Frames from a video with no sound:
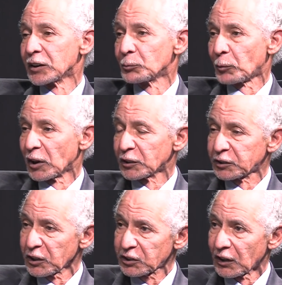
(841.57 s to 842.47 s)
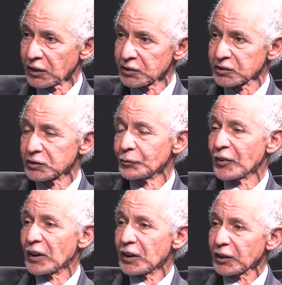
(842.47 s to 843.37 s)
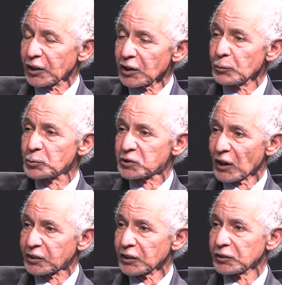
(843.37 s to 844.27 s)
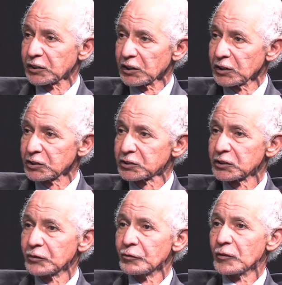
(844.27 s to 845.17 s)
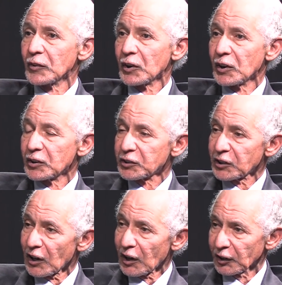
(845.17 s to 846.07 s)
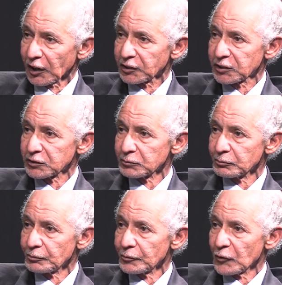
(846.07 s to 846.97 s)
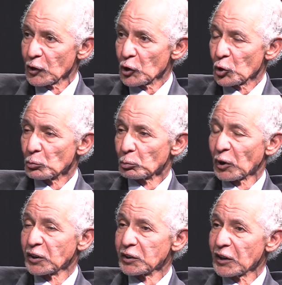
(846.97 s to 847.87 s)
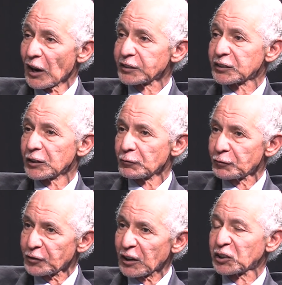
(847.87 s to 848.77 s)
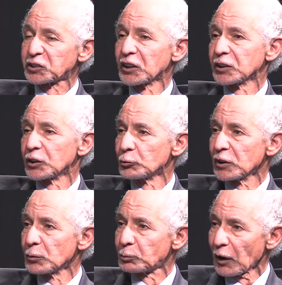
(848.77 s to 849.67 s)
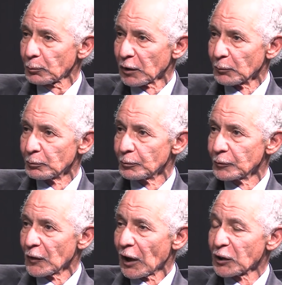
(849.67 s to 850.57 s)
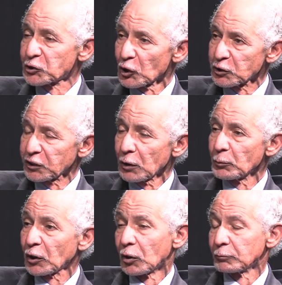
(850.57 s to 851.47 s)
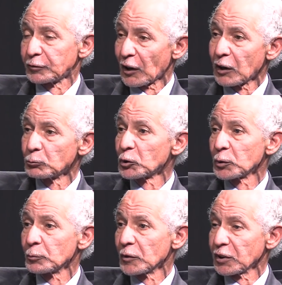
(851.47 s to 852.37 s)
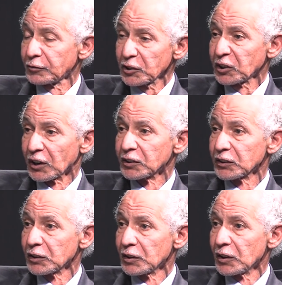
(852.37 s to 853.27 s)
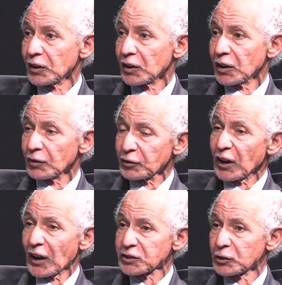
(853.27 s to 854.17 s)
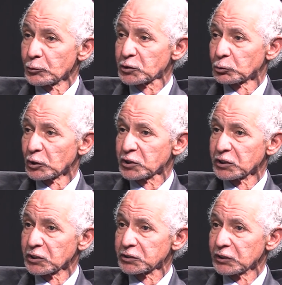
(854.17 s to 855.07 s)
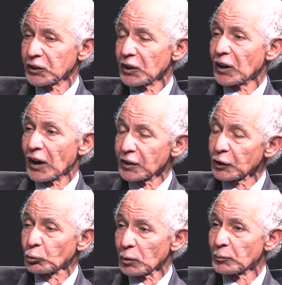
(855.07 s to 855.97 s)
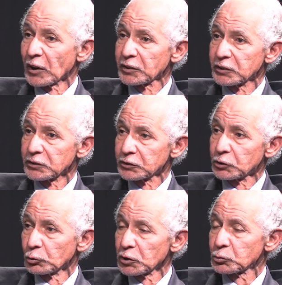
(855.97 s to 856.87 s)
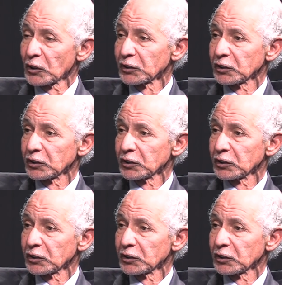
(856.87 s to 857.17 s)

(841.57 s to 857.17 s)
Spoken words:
the politicians keep setting these targets, but not fixing the real problem. A judge can become far more efficient if he has the resources and the equipment to do his work.